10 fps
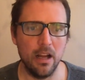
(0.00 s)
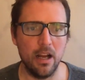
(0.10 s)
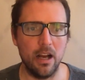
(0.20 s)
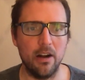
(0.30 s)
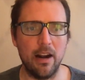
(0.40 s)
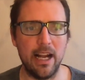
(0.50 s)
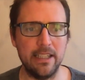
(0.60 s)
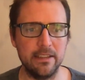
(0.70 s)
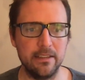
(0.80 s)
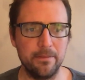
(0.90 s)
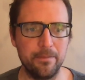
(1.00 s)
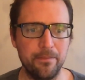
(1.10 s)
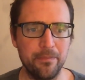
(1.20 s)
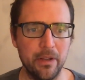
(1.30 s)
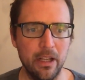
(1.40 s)
All right.
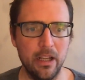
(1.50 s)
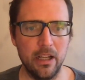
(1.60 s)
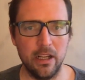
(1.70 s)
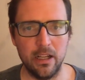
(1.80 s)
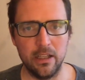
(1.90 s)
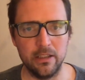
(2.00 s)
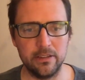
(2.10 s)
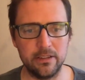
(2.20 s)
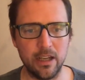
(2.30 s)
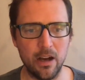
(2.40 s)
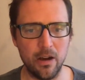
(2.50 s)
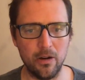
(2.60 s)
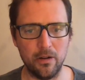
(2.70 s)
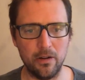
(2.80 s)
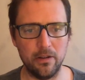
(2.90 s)

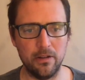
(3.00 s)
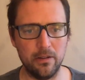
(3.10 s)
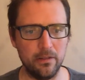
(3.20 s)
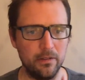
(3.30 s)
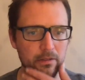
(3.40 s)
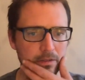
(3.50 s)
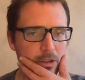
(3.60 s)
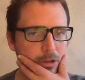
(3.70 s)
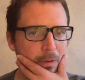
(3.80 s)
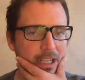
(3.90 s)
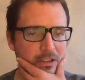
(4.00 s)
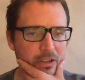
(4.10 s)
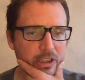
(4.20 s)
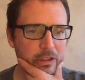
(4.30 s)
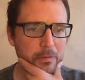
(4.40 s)
So, new special,
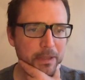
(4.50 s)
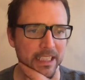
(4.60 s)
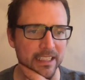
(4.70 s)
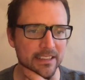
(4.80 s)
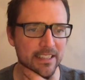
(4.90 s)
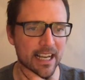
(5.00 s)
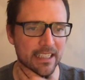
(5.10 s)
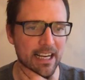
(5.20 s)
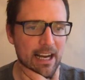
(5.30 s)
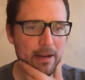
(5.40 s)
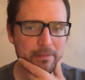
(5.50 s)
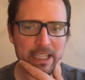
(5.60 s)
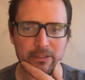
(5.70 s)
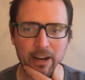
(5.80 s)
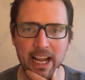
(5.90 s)
hugepianist.com.
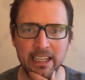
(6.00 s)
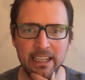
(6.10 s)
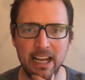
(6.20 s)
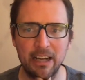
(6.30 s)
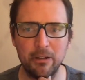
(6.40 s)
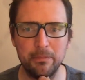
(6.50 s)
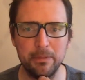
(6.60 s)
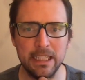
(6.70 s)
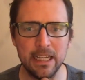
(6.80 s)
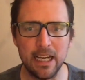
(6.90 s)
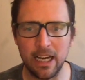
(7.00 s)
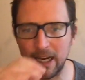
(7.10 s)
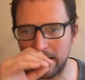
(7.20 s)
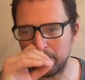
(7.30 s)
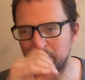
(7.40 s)
Thanks for hanging. I will be,
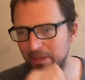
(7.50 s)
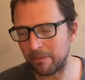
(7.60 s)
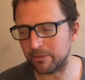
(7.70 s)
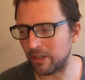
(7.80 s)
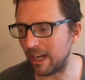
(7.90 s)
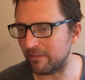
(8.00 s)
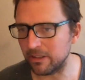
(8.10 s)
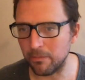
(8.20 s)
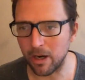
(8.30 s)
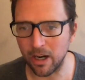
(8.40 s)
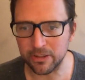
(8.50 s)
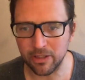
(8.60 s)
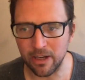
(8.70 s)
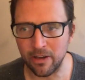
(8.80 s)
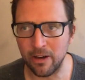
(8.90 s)
uh, I'm traveling tomorrow, so I
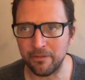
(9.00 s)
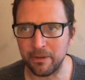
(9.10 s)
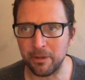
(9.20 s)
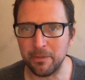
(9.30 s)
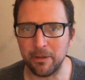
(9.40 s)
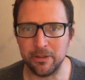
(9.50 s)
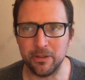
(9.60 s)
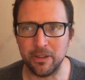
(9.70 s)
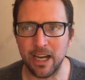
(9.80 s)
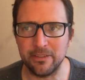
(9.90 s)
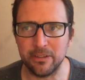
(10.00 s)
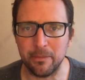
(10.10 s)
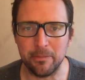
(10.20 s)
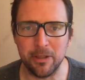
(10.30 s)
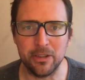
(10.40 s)
don't know if I'm going to be able to do a live stream.
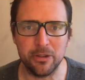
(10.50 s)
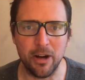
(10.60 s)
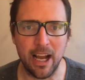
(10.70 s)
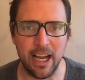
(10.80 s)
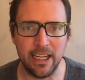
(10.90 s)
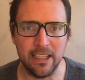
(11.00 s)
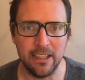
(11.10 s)
I'm going to try.